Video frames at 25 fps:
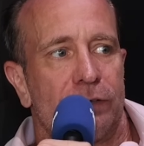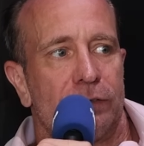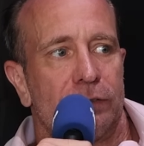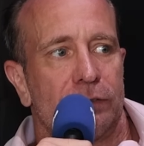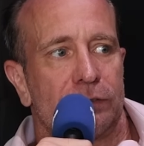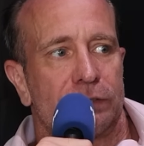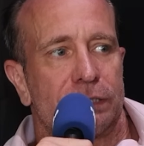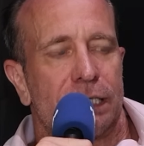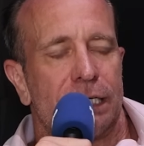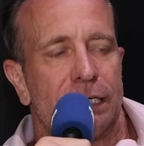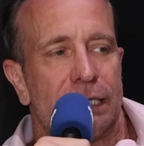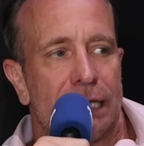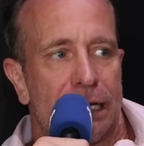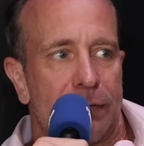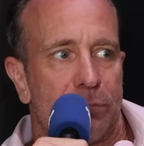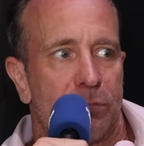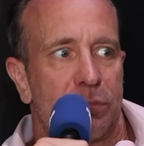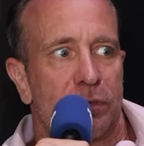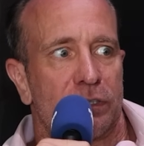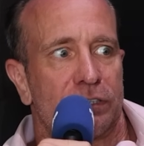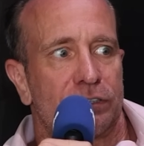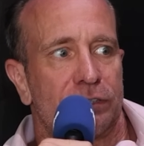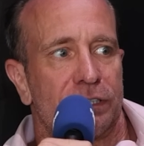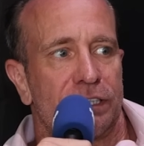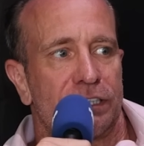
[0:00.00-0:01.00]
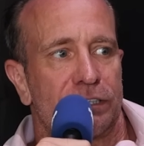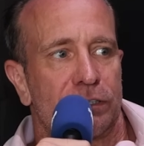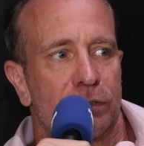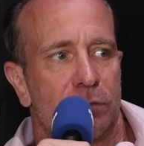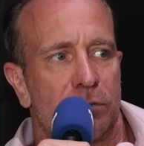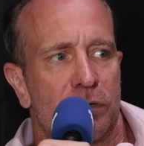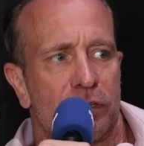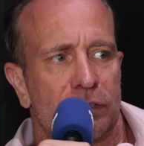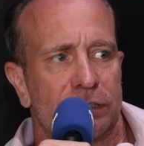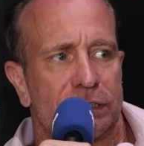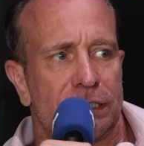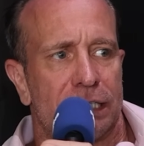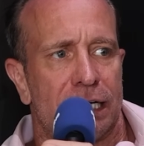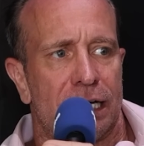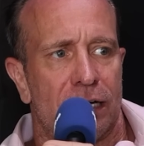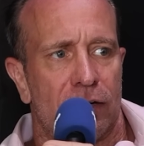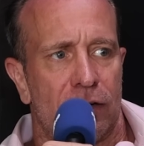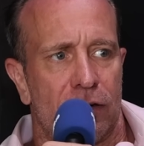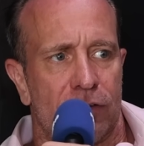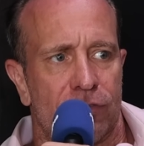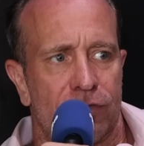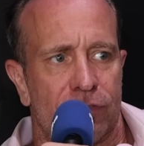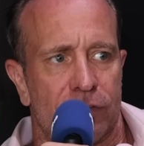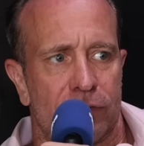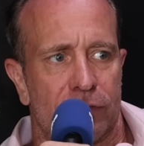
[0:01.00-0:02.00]
or take that traditional boxing hat
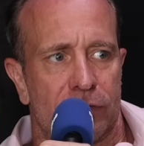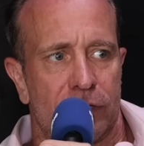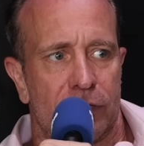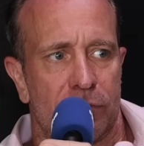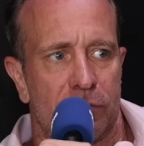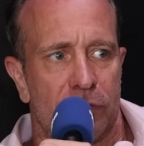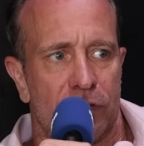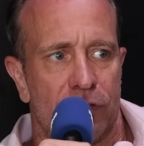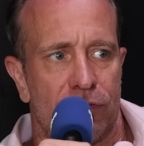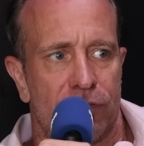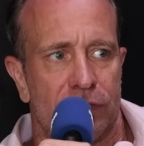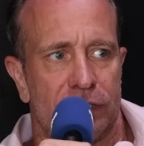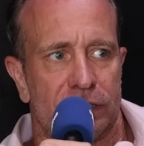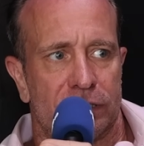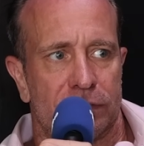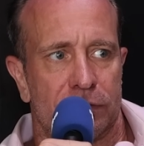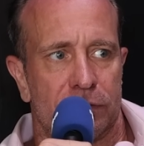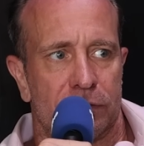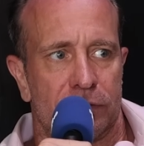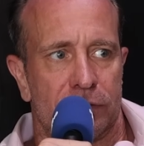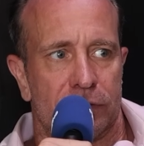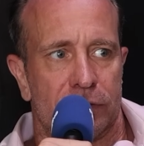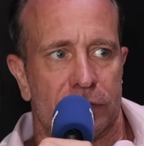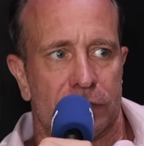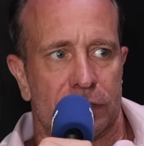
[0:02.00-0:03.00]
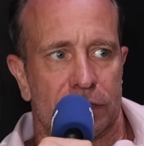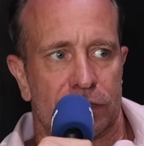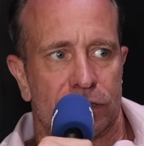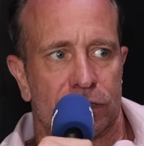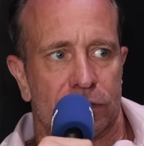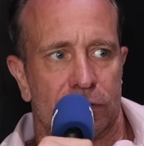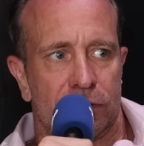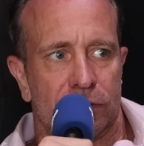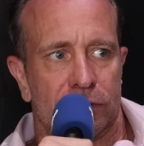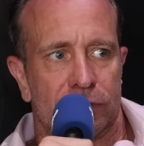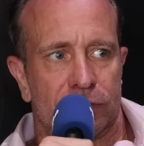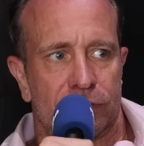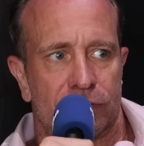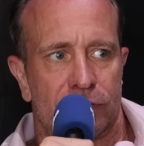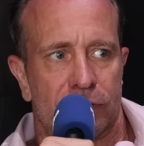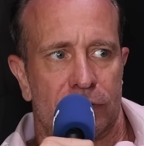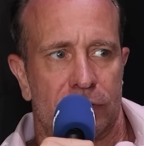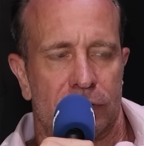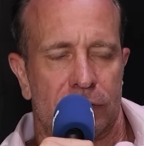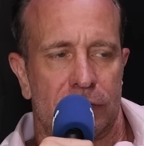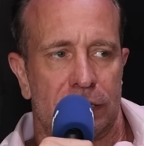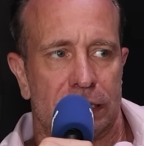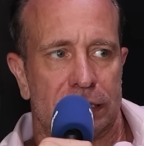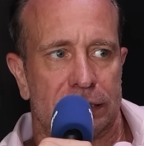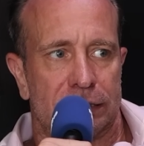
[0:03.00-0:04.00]
off and move into the sort of,
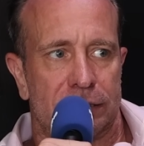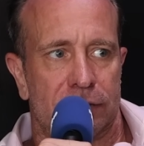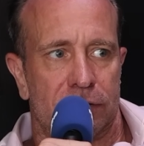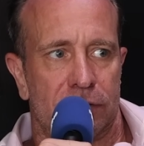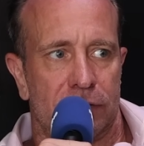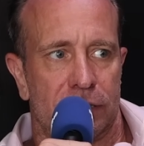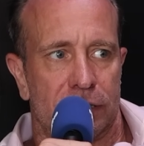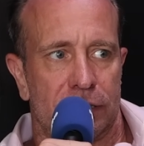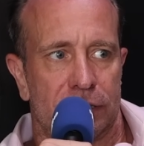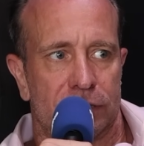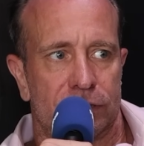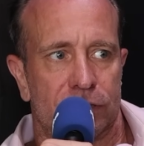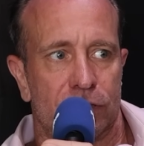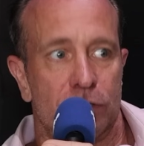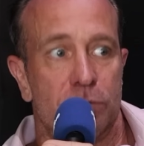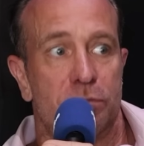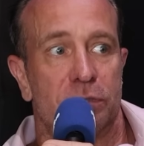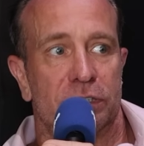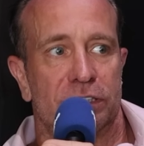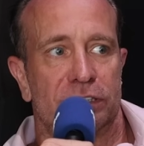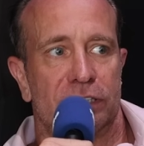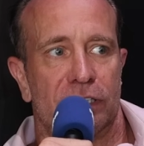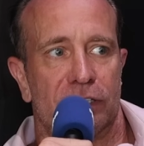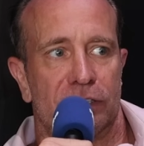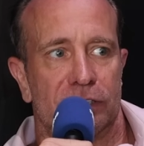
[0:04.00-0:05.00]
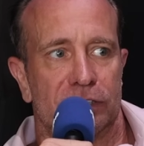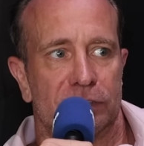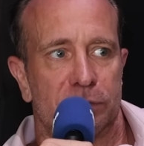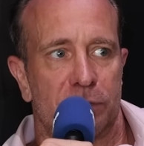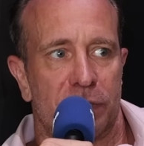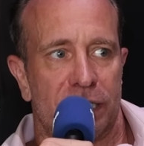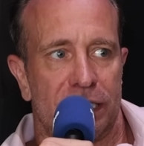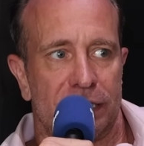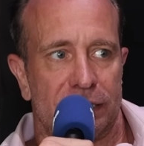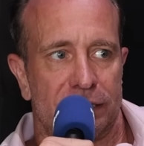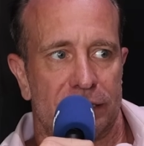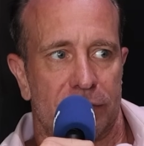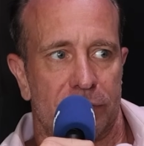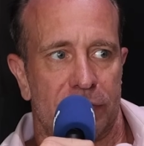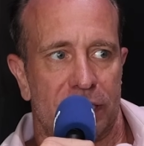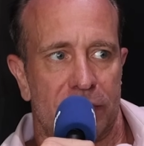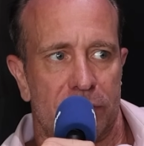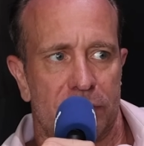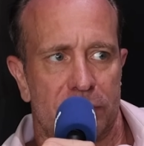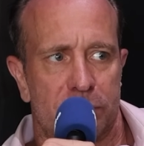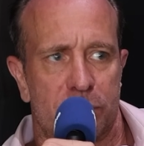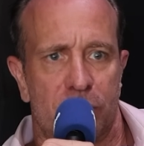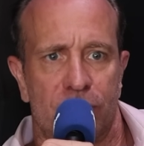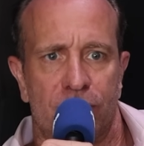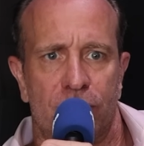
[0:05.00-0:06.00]
let's call it the superstar space. I mean, he
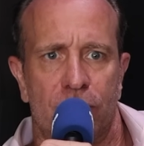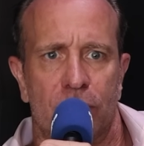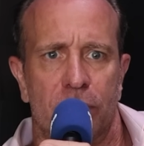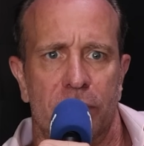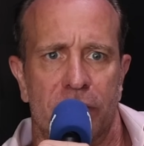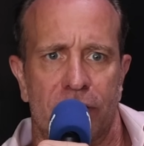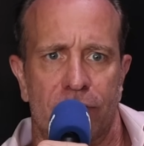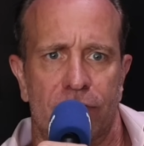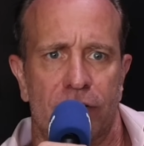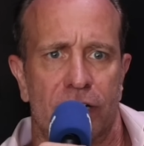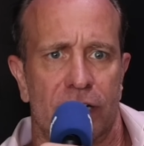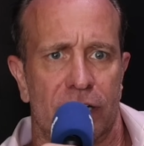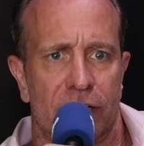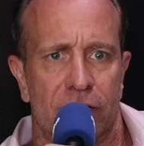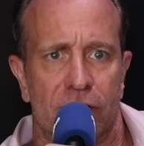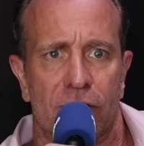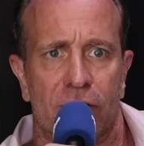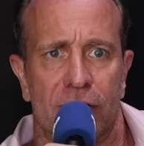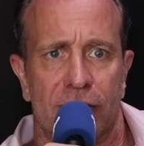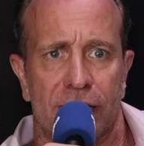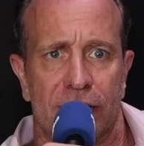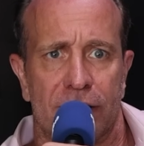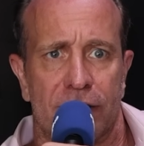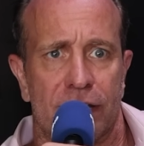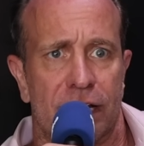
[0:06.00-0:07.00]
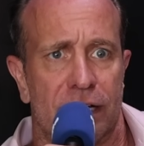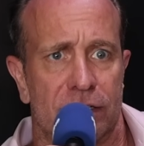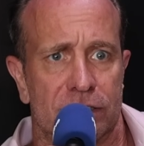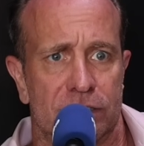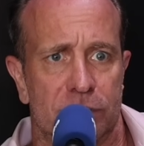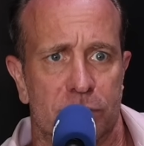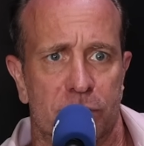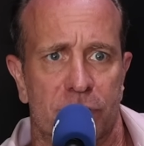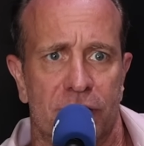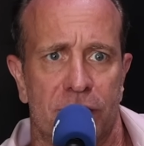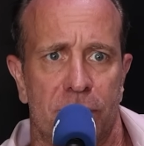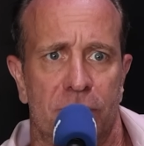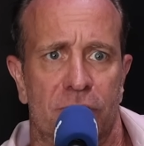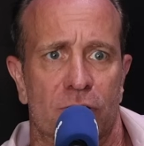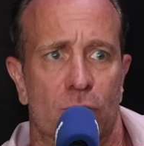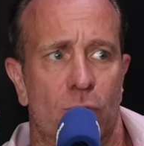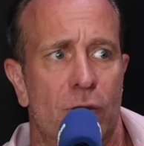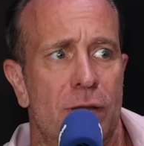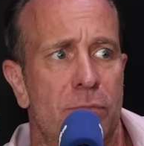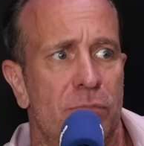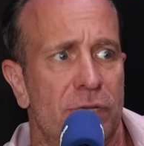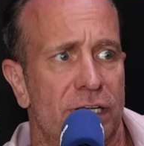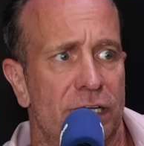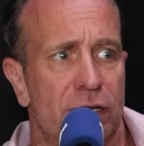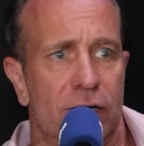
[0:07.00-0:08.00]
was performing in front of 90,000 people at
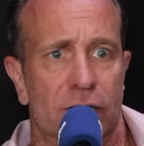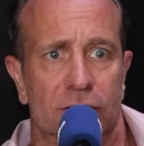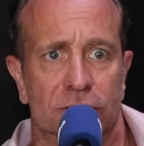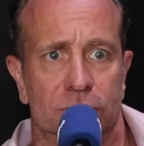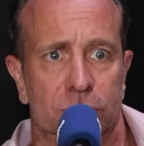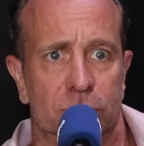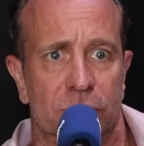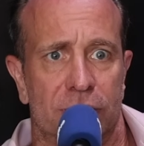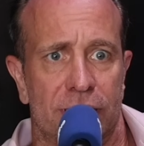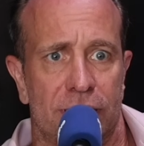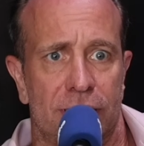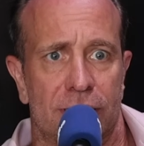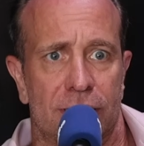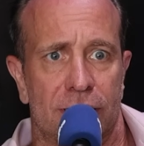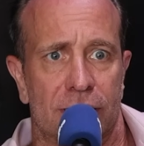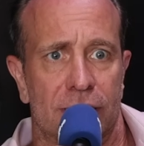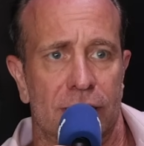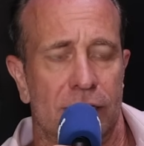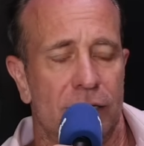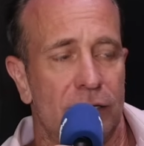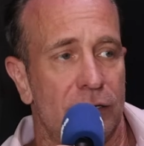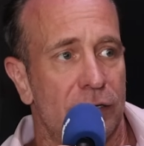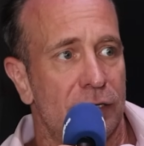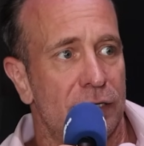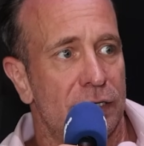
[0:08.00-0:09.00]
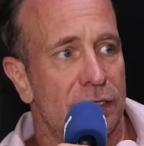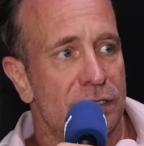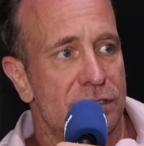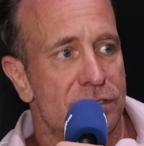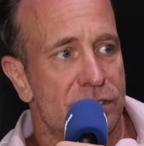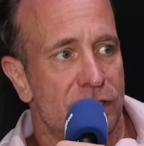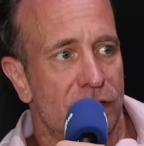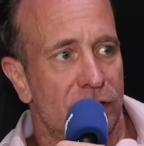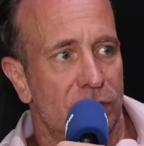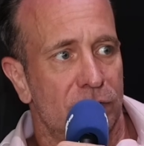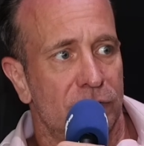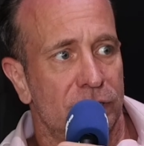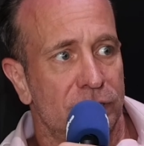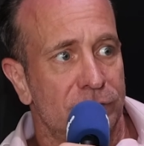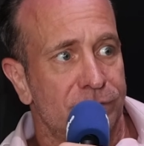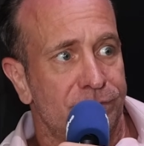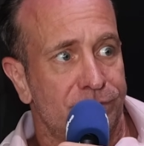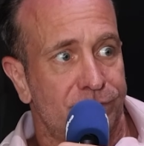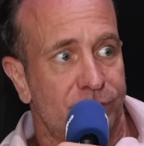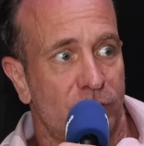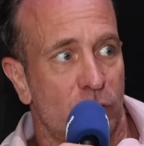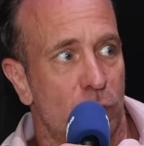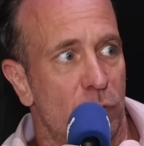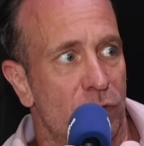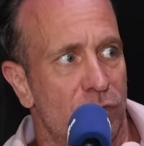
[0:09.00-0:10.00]
Wembley last week, yeah? So,
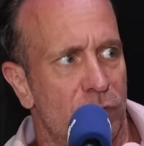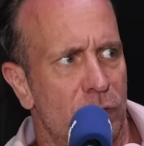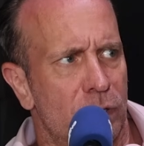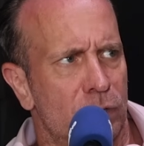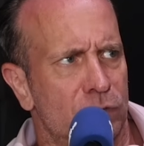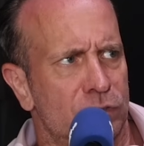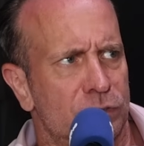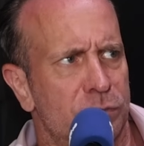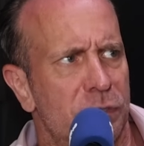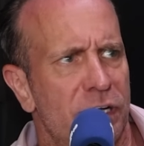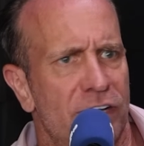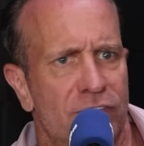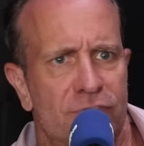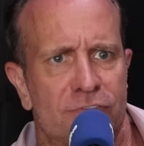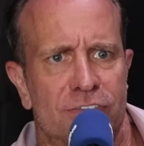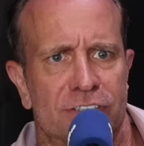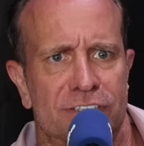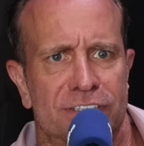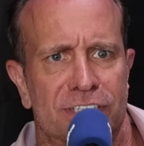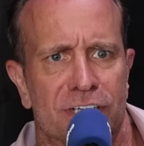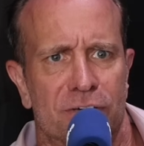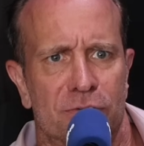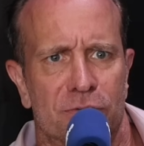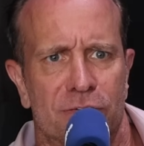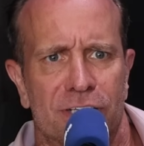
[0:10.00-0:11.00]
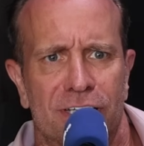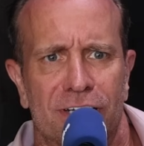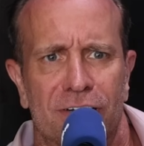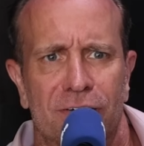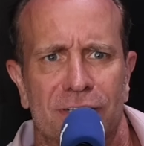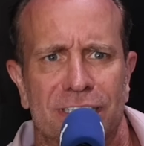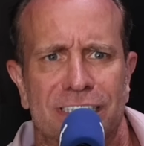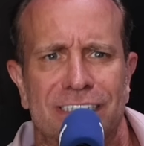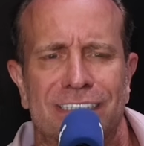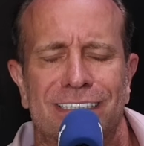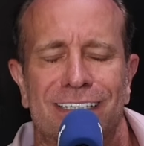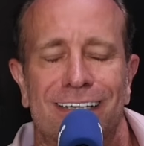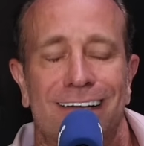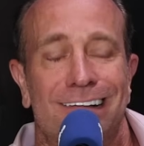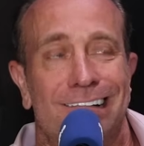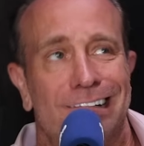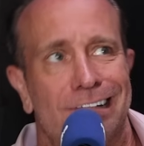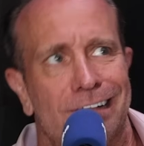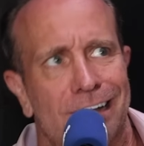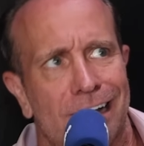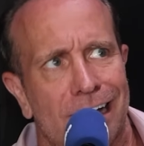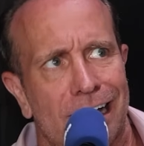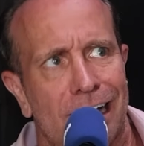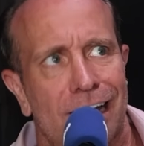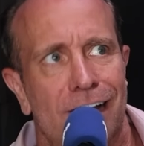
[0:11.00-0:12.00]
with Will Smith. So, it's
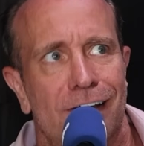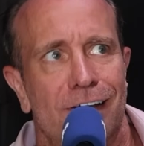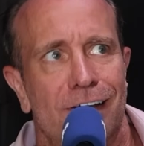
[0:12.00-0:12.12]
like,